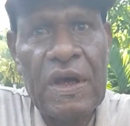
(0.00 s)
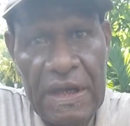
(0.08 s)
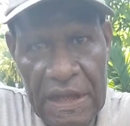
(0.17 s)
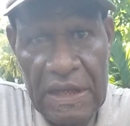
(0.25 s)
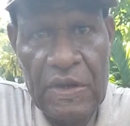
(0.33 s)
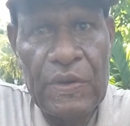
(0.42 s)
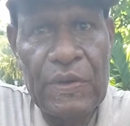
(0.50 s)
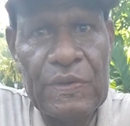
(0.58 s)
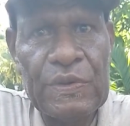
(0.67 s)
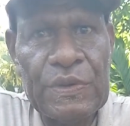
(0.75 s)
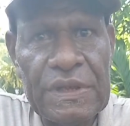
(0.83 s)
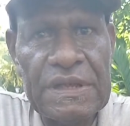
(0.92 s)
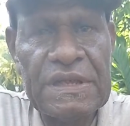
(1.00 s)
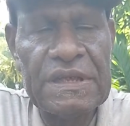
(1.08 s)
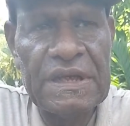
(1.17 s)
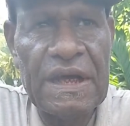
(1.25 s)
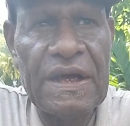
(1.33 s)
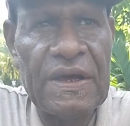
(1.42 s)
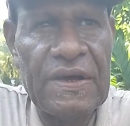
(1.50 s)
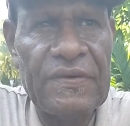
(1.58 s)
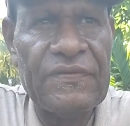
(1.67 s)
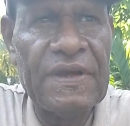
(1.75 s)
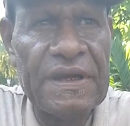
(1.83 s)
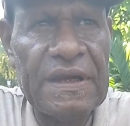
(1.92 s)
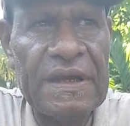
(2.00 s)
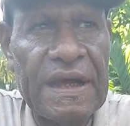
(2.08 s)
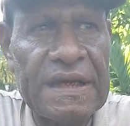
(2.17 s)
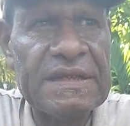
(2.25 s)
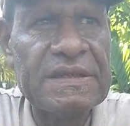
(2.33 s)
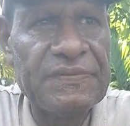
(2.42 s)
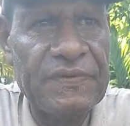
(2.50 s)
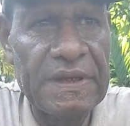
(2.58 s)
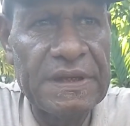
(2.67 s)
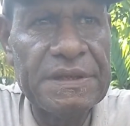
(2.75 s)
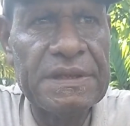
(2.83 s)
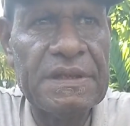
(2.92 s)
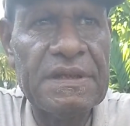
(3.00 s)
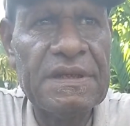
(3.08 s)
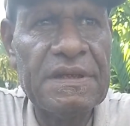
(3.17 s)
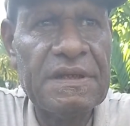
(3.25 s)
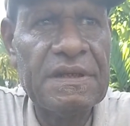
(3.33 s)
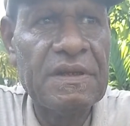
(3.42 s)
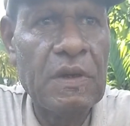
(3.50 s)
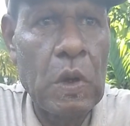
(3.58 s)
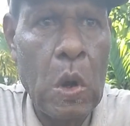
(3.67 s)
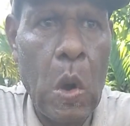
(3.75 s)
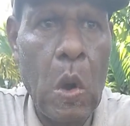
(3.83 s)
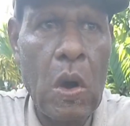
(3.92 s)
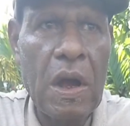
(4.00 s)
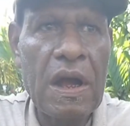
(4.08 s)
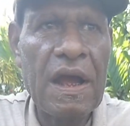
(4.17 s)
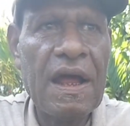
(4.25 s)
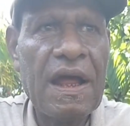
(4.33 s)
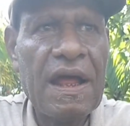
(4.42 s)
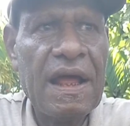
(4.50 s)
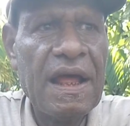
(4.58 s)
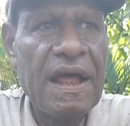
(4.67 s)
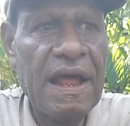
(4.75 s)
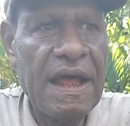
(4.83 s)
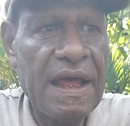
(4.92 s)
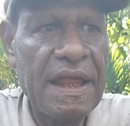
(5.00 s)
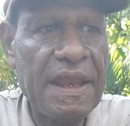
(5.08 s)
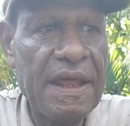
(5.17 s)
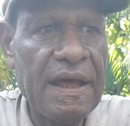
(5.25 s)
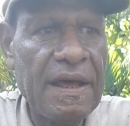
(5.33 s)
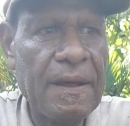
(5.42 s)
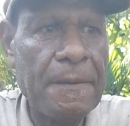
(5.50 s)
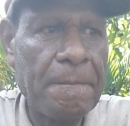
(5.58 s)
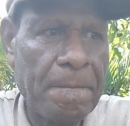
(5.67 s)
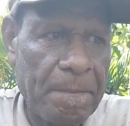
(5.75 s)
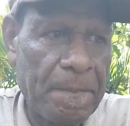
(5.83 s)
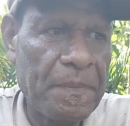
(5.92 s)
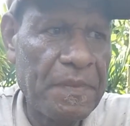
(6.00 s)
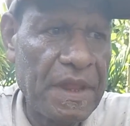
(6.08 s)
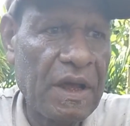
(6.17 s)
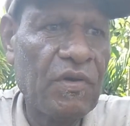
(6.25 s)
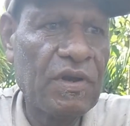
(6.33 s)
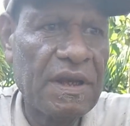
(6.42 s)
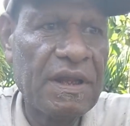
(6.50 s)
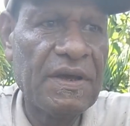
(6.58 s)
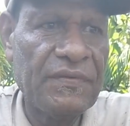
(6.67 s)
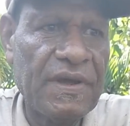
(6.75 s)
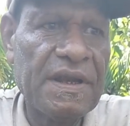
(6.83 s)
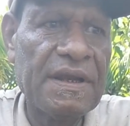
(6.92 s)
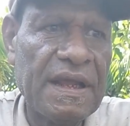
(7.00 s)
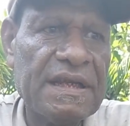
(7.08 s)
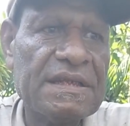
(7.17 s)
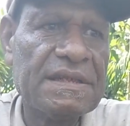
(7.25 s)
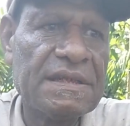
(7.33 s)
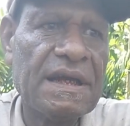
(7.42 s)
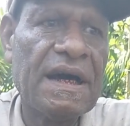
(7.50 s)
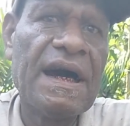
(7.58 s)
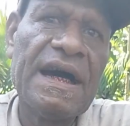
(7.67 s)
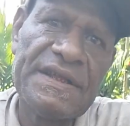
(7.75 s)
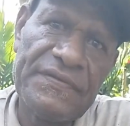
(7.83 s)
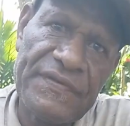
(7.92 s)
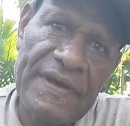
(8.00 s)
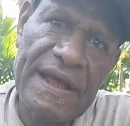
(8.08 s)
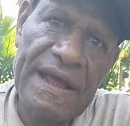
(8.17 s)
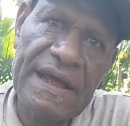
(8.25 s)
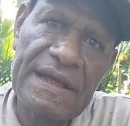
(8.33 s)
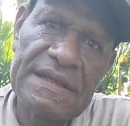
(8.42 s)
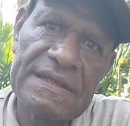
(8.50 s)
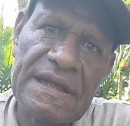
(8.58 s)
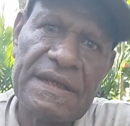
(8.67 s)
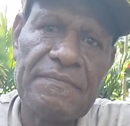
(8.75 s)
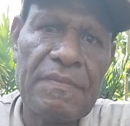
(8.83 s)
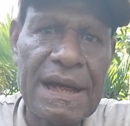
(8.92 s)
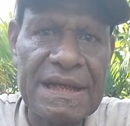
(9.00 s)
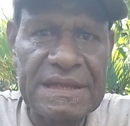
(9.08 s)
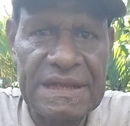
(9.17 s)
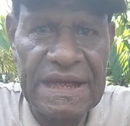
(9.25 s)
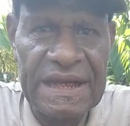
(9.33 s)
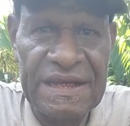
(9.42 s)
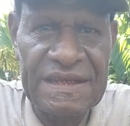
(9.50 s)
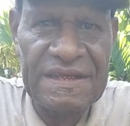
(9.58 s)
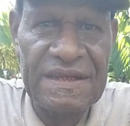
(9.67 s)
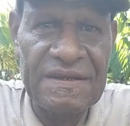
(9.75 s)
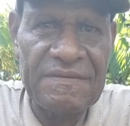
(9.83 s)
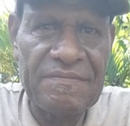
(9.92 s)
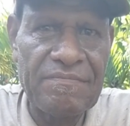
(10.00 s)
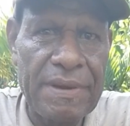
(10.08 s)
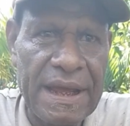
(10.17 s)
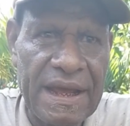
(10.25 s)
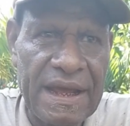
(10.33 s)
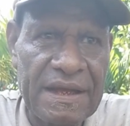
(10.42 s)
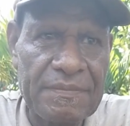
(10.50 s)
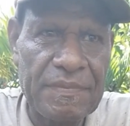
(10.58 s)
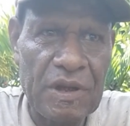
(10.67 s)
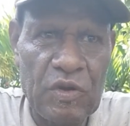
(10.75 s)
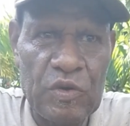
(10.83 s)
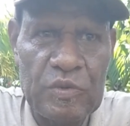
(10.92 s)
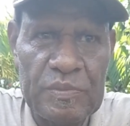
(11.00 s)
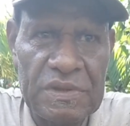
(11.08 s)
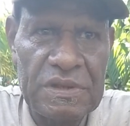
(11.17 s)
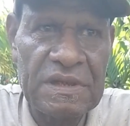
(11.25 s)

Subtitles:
Korogu is a very large village, long, and they got very nice artifacts, baskets, bags, balloons,